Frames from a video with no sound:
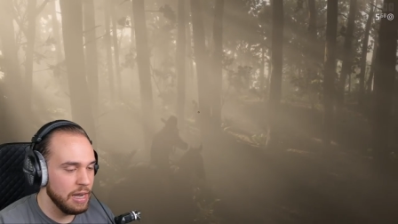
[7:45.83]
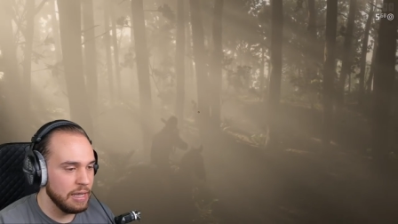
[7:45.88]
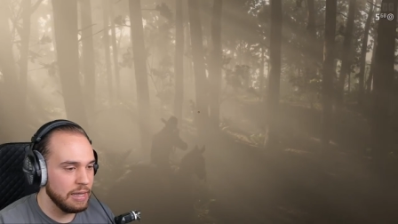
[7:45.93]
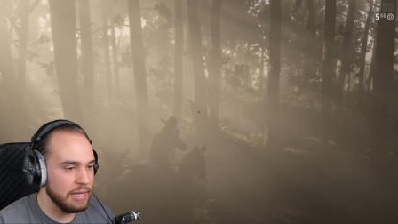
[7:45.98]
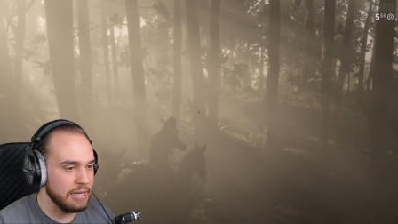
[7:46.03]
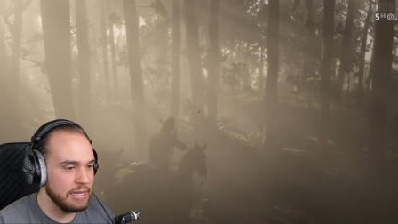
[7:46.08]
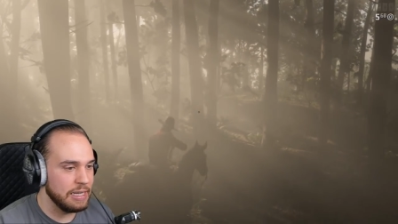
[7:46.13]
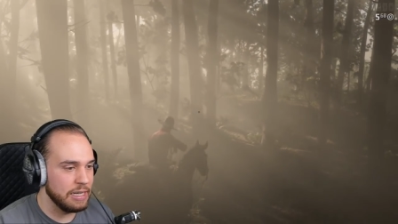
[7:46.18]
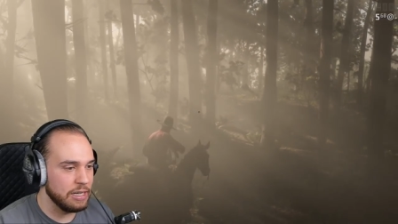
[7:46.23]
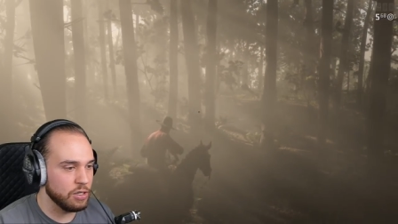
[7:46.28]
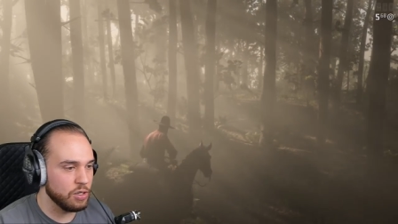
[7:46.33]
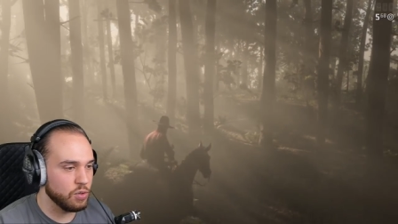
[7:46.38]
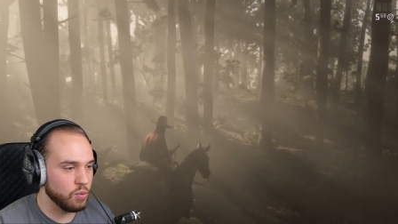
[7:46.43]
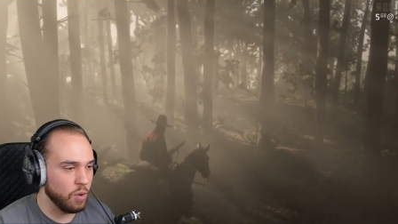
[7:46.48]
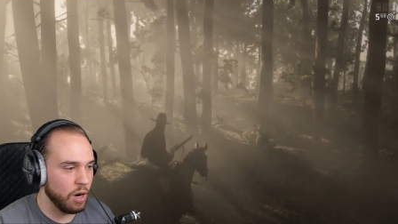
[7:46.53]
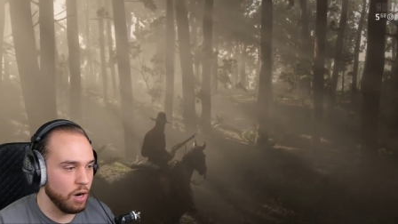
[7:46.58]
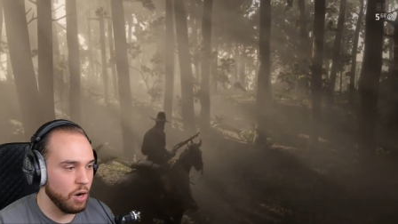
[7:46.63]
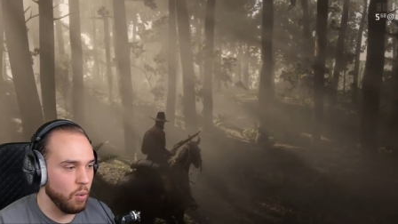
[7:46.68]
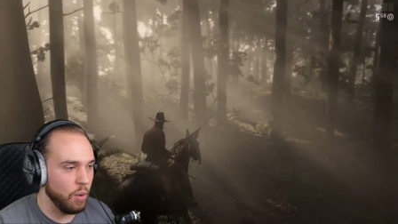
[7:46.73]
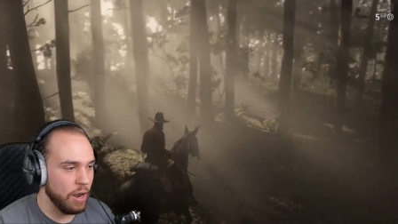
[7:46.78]
The deers
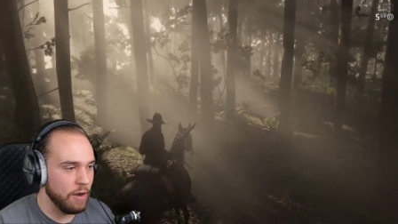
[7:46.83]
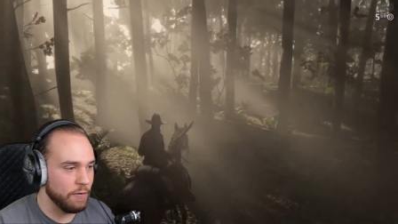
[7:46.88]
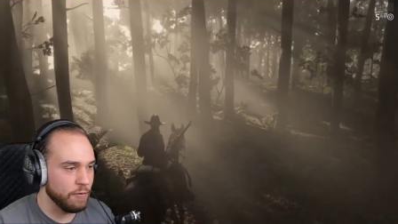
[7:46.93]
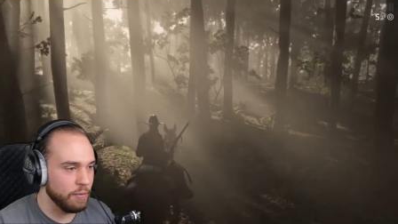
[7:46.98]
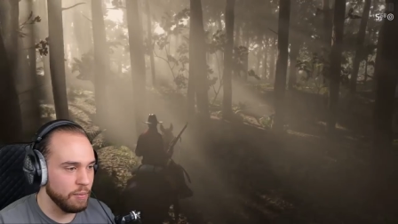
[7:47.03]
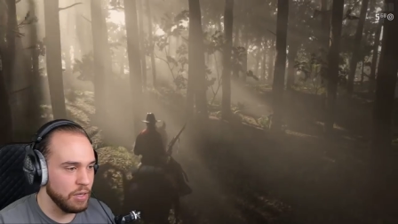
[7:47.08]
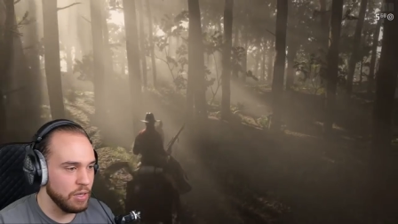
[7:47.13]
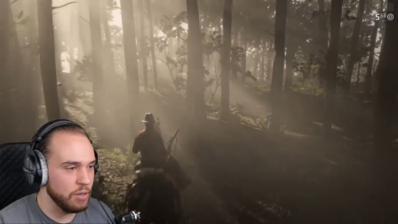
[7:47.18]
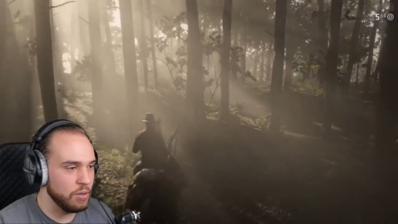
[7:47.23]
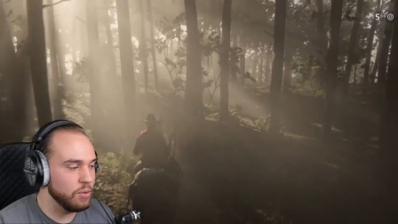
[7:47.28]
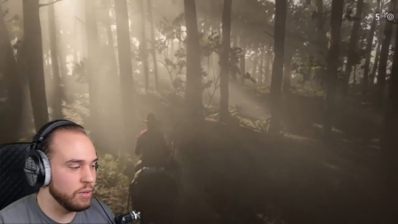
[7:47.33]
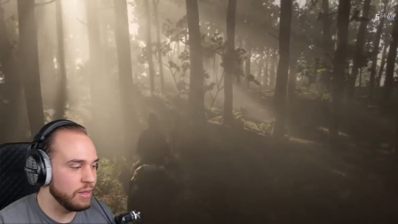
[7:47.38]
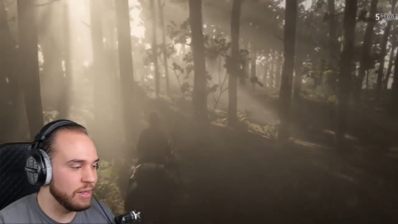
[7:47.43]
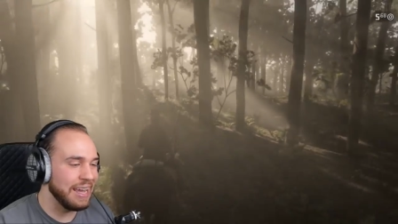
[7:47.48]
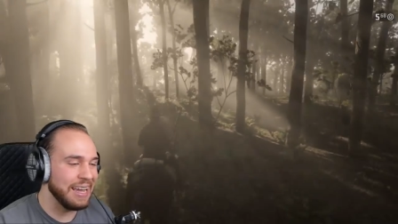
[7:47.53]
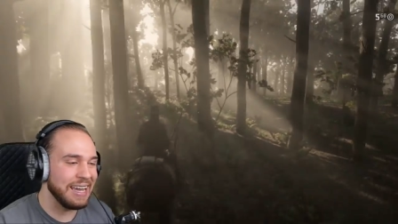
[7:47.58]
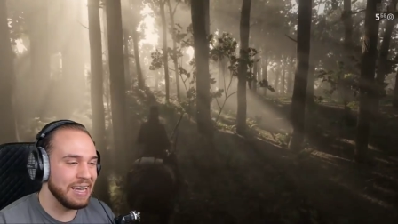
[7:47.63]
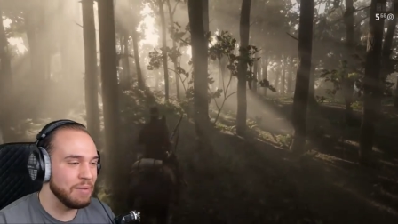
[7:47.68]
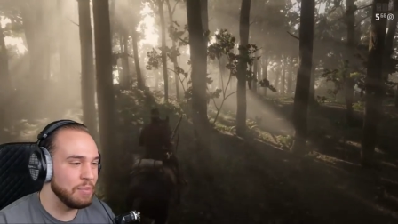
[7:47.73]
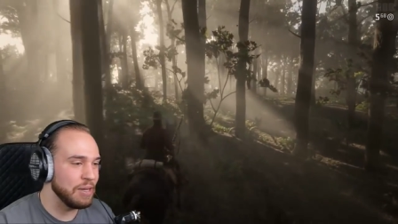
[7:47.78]
run away from you.
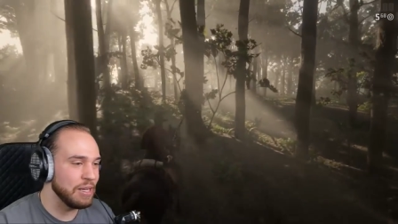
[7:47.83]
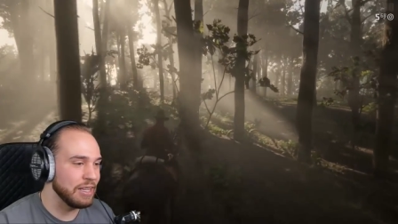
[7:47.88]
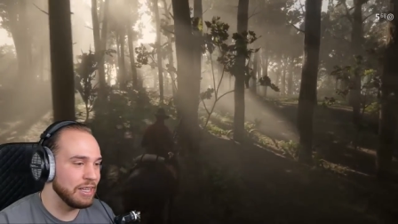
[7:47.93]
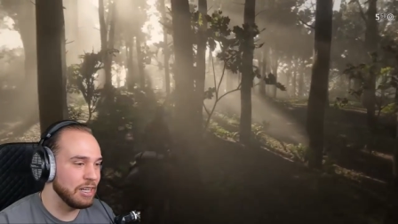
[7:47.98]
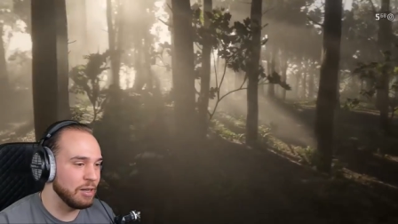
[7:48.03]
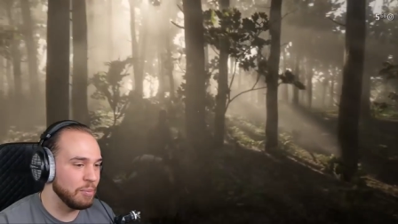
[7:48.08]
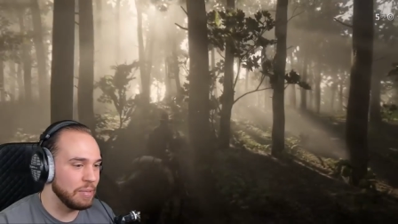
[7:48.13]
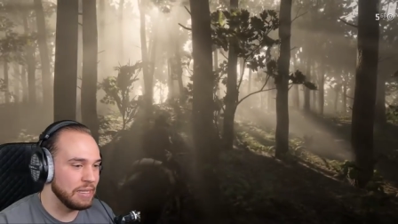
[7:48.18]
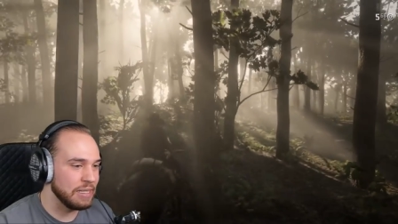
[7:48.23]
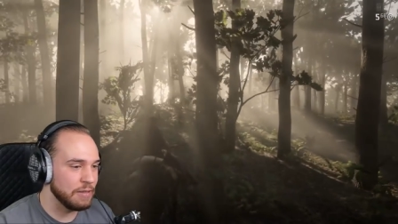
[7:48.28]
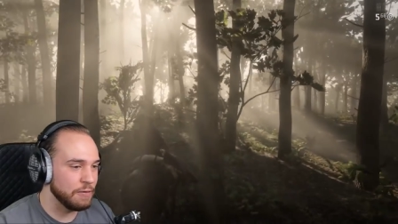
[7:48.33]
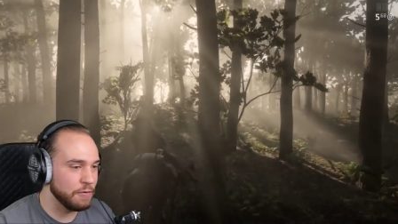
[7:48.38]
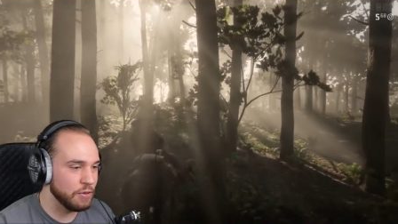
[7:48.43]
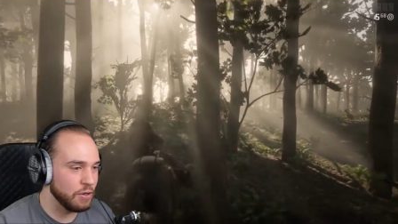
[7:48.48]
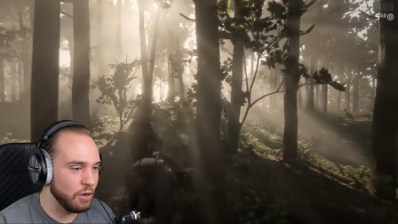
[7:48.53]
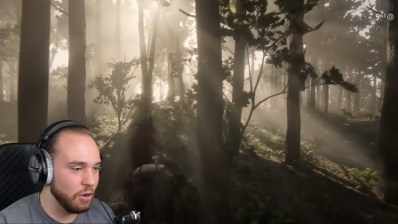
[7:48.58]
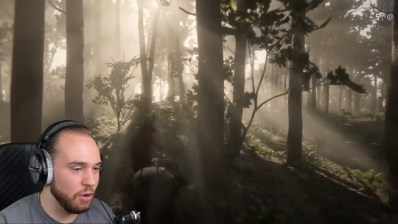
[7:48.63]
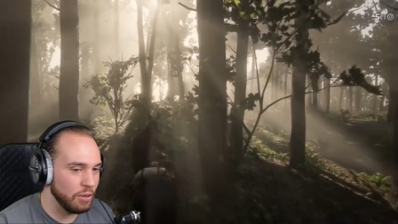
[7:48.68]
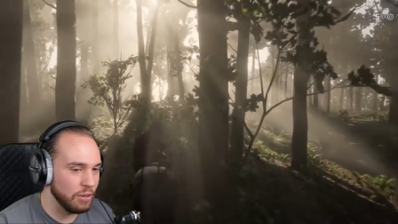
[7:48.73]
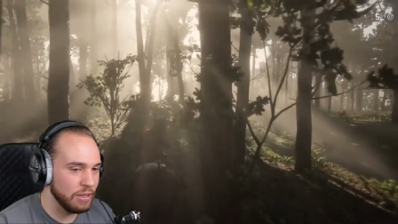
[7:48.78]
They can be a little bit
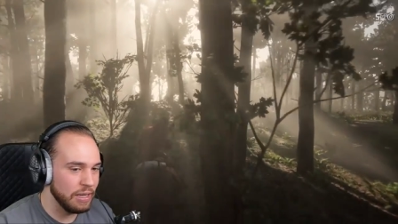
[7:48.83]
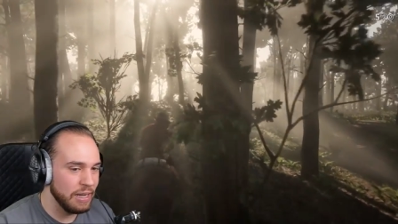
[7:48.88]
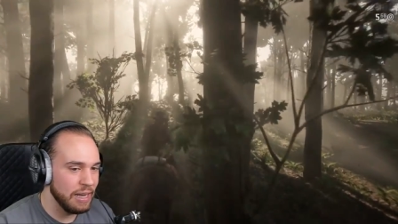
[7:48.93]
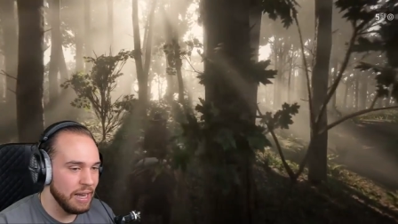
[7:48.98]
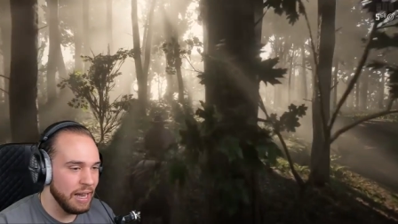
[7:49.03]
difficult.